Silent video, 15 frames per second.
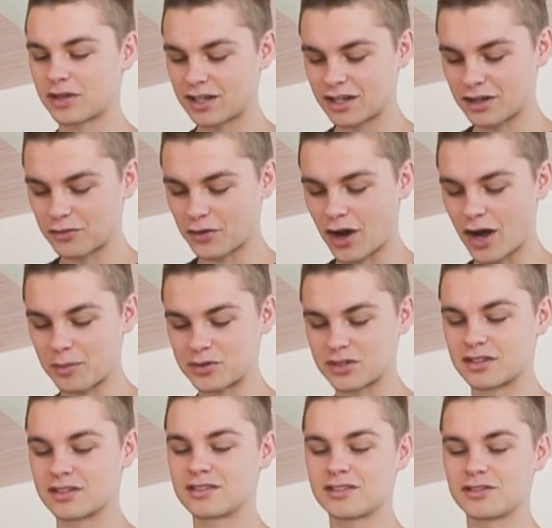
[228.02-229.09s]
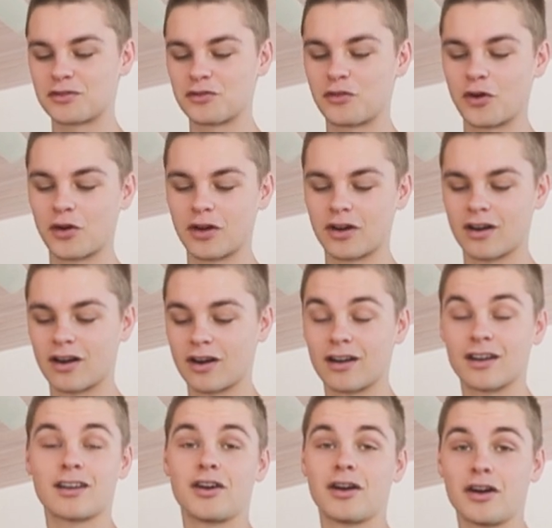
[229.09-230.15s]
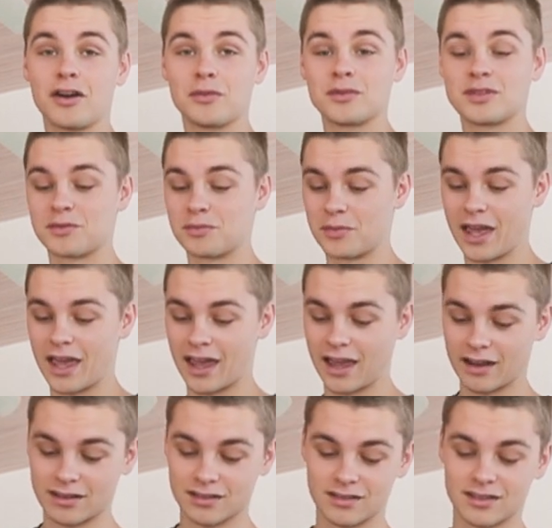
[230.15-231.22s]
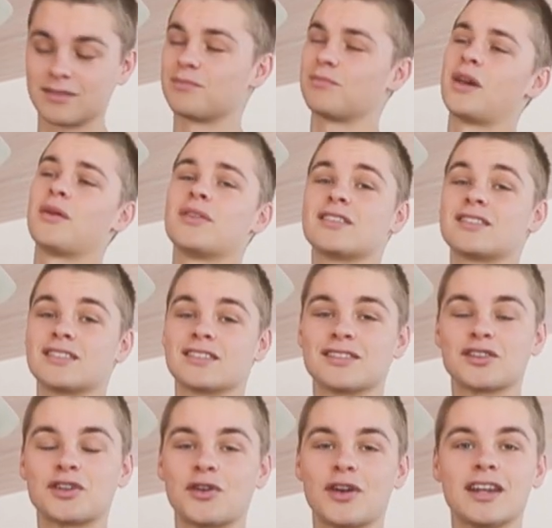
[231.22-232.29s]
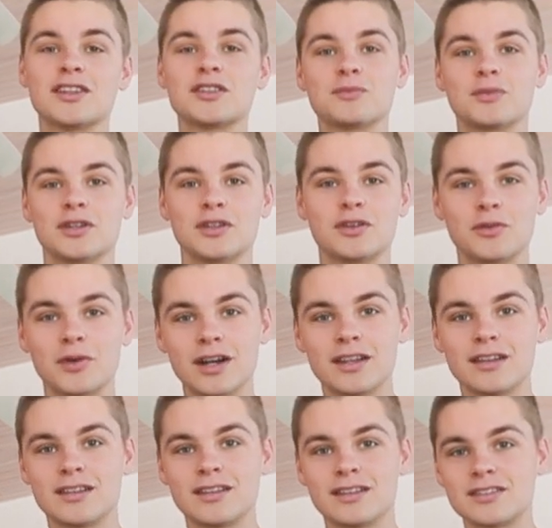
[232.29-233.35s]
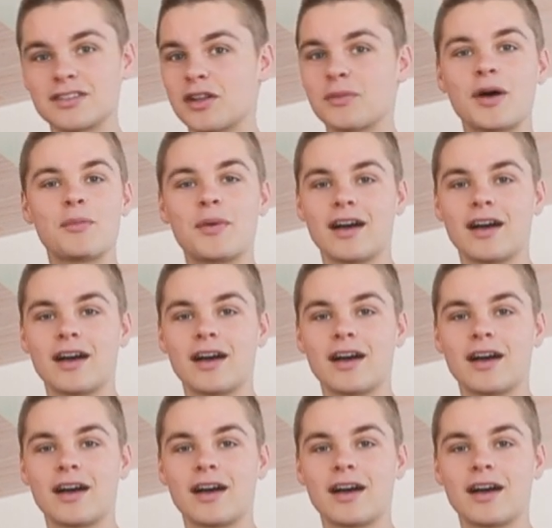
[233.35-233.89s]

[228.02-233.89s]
plenty of options for our carbs and maybe this isn't the greatest, but you know what? It's all about